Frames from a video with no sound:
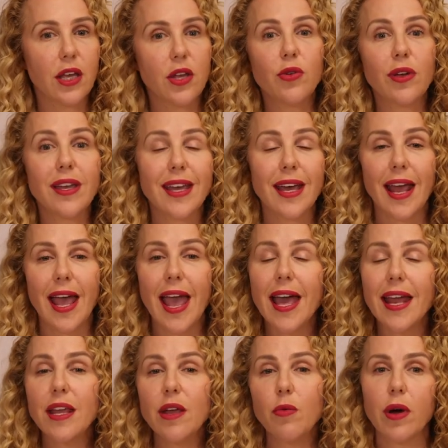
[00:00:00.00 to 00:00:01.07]
you can get
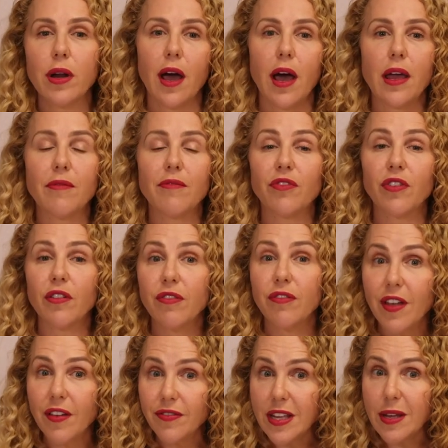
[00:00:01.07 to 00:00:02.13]
any one item for
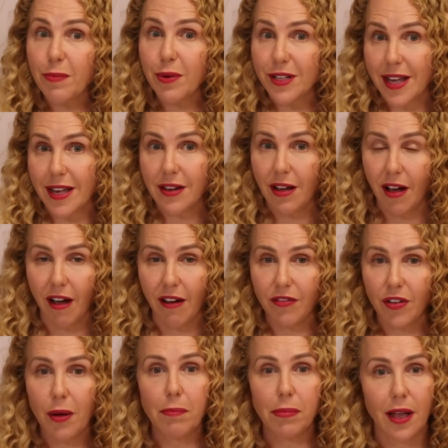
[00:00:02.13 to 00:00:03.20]
50% off,
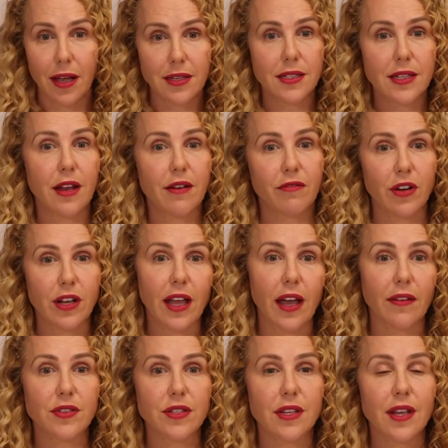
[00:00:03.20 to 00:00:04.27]
plus 10 free
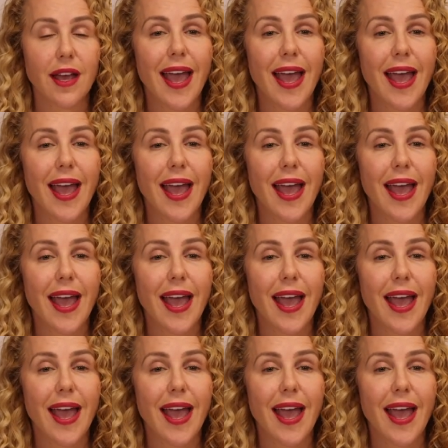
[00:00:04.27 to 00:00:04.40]
gifts.